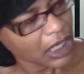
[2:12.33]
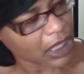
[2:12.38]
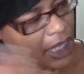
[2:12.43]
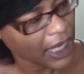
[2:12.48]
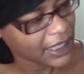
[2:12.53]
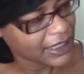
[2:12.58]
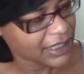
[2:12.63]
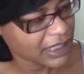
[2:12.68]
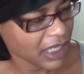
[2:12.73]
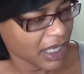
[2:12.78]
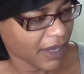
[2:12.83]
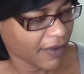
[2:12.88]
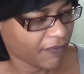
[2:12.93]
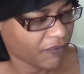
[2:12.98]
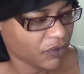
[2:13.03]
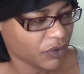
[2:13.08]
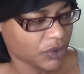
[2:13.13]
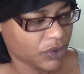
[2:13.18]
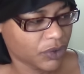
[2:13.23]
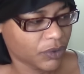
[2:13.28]
like say
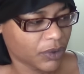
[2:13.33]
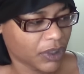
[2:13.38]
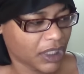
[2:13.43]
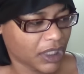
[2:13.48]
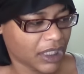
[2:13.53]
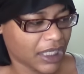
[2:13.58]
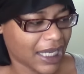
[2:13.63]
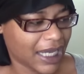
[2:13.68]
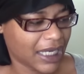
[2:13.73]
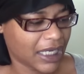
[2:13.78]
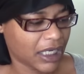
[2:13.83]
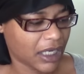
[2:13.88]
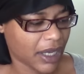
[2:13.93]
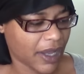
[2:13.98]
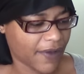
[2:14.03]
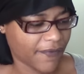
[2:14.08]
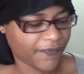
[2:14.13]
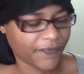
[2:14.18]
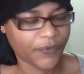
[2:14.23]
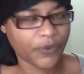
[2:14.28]
if you're doing like
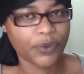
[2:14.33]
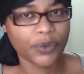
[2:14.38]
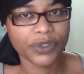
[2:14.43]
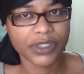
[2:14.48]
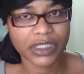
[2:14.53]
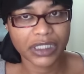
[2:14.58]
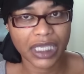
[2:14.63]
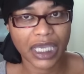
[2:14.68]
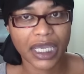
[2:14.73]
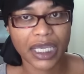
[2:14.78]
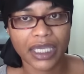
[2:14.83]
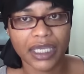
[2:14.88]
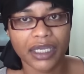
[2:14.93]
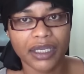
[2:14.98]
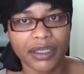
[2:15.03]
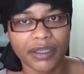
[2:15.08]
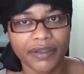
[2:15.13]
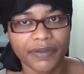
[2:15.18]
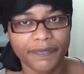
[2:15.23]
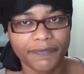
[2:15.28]
a full set of
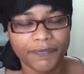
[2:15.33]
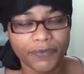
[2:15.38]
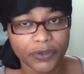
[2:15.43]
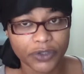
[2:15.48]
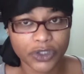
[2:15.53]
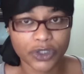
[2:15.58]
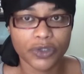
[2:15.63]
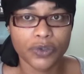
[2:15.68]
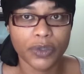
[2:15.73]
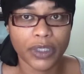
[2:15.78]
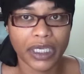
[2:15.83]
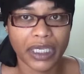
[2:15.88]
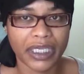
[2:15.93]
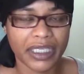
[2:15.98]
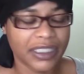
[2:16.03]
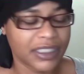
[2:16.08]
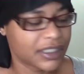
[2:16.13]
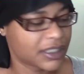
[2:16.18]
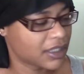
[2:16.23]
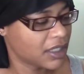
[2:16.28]
uh, for two
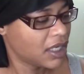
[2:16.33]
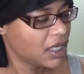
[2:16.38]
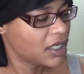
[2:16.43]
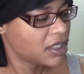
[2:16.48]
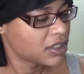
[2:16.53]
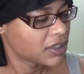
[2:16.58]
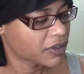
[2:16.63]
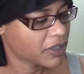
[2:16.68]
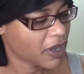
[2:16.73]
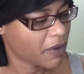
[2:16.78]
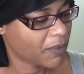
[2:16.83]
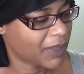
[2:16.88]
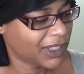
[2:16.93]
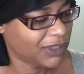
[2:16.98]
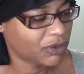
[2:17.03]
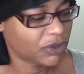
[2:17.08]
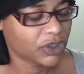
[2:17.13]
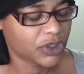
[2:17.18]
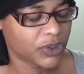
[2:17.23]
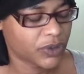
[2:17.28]
hands so that way
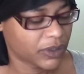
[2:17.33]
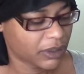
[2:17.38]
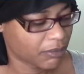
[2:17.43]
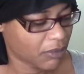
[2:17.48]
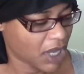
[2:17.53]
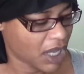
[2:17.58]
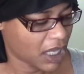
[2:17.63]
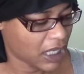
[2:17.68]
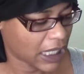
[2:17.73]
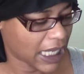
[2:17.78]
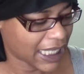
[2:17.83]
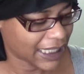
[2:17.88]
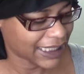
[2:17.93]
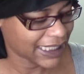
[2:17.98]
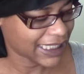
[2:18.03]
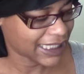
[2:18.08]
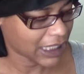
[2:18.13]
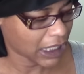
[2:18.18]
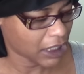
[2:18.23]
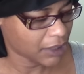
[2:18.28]
you could do them all at the
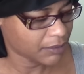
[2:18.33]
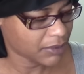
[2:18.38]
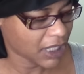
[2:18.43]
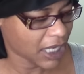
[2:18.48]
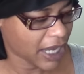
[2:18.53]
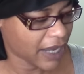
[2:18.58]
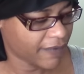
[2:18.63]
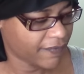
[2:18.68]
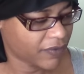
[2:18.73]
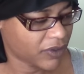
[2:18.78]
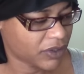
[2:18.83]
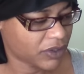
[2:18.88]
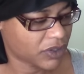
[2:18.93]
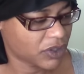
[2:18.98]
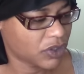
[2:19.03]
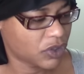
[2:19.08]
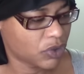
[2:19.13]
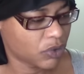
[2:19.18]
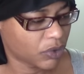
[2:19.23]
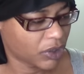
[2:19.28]
same time
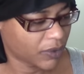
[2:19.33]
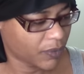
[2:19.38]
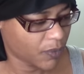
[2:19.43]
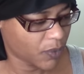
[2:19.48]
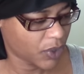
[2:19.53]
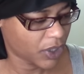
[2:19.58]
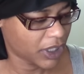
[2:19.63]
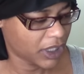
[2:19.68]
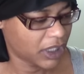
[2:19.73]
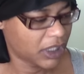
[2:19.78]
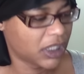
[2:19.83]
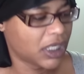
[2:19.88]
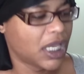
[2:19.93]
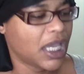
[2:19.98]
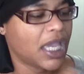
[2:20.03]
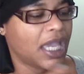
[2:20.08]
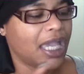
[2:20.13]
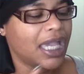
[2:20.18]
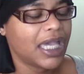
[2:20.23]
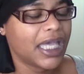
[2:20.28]
versus doing one
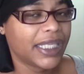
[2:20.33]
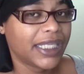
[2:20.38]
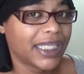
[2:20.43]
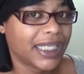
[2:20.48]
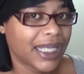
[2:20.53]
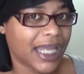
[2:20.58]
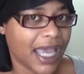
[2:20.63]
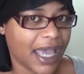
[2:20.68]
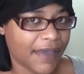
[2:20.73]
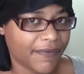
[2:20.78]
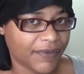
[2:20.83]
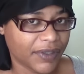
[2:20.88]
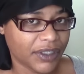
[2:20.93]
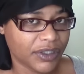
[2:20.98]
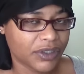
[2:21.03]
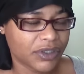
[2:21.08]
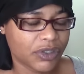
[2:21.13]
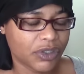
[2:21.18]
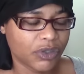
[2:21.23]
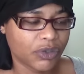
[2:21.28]
and then
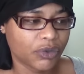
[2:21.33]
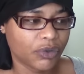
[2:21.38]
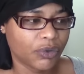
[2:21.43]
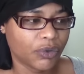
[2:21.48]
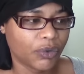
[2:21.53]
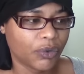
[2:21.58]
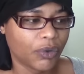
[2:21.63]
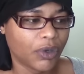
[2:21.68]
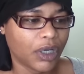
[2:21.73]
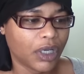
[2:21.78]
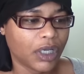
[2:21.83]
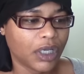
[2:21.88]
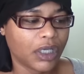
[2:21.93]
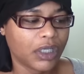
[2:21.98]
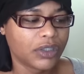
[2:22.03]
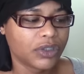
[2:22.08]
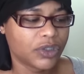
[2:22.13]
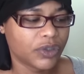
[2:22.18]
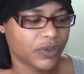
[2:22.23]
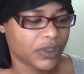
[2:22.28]
having to
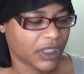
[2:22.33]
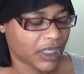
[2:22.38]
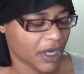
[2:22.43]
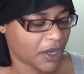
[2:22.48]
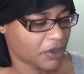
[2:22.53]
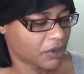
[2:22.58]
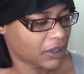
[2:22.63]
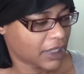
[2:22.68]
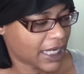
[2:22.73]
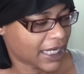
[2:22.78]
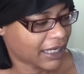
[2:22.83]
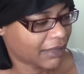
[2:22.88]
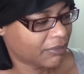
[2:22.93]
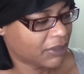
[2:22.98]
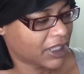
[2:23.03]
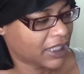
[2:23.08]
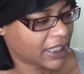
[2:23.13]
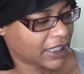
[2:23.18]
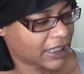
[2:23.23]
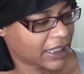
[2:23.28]
do the other like I
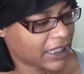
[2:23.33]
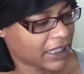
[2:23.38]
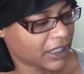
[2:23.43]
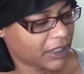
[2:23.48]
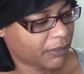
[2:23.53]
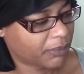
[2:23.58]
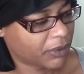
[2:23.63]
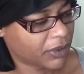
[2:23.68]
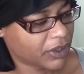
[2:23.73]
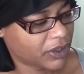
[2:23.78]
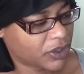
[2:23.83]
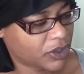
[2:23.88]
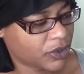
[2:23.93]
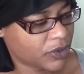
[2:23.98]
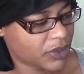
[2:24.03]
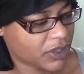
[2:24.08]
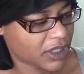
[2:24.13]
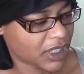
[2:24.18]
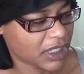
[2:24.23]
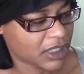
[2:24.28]
mean like they could have put two
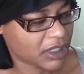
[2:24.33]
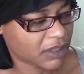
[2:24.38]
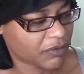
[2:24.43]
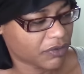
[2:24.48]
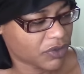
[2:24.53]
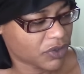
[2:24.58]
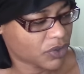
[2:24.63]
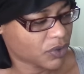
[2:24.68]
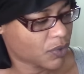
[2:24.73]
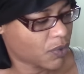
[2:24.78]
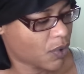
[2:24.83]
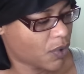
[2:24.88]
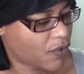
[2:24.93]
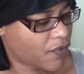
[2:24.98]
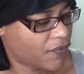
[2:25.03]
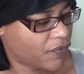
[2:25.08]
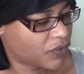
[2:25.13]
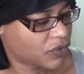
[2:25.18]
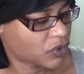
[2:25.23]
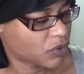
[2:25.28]
sets of the
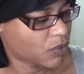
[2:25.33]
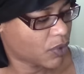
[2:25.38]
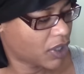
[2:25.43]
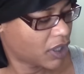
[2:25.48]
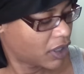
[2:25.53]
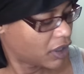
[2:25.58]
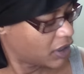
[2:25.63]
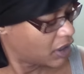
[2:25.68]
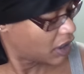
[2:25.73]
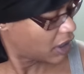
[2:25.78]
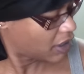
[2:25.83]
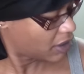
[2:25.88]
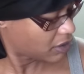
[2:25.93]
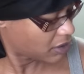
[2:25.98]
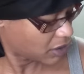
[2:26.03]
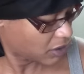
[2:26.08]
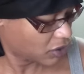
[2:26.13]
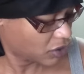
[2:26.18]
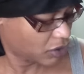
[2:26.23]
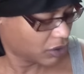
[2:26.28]
square squared nails
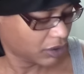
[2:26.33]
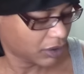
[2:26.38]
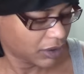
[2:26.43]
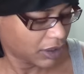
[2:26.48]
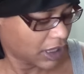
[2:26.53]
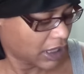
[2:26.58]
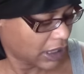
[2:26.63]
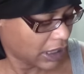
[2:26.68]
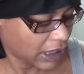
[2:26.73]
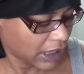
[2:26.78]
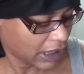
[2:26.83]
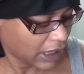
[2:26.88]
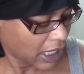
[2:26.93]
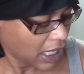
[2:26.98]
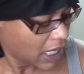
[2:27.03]
and do and then